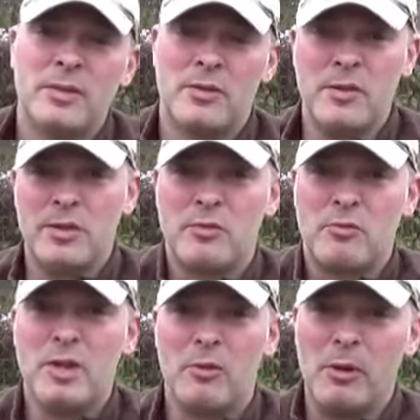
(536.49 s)
So you're just
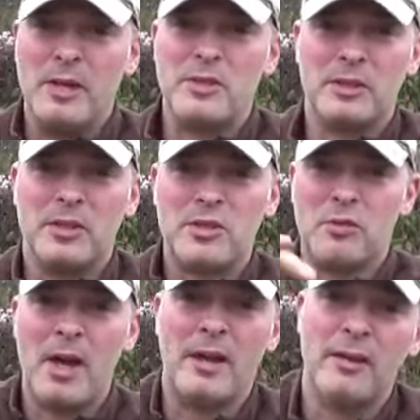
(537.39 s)
rearranging the
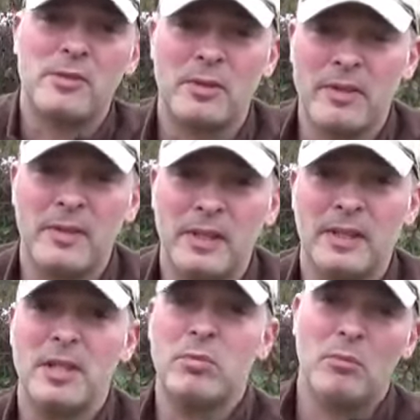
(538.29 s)
strata, sort of thing,
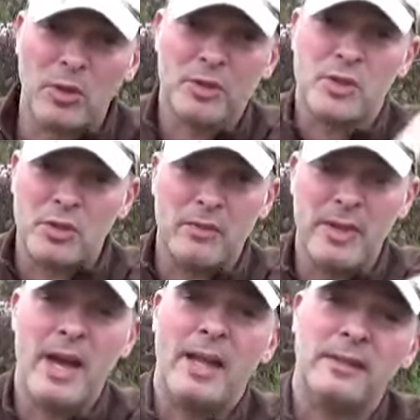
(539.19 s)
and you put mulches over
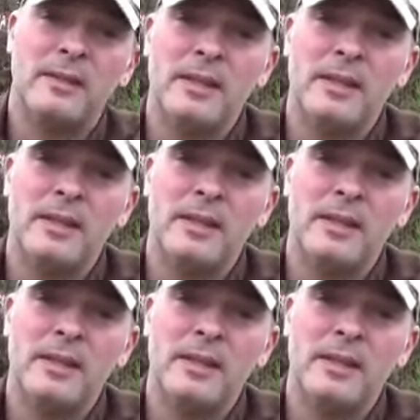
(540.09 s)
that.